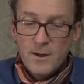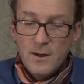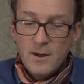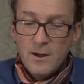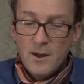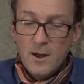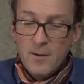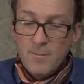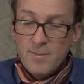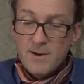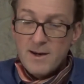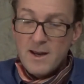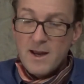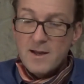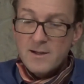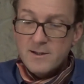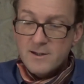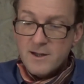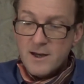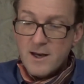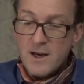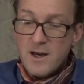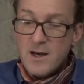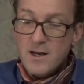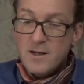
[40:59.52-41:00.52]
and began to
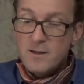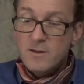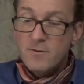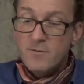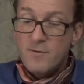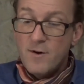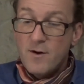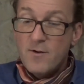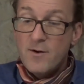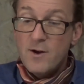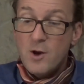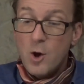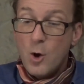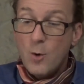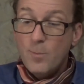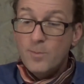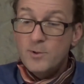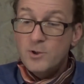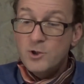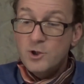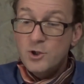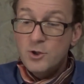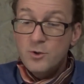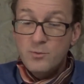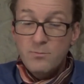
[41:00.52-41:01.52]
eat the very
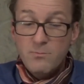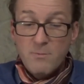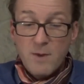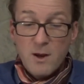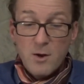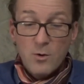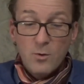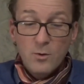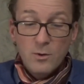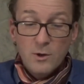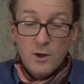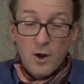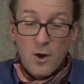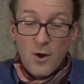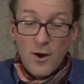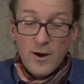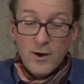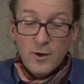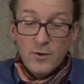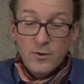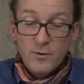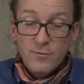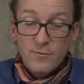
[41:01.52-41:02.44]
opportune meal lying on the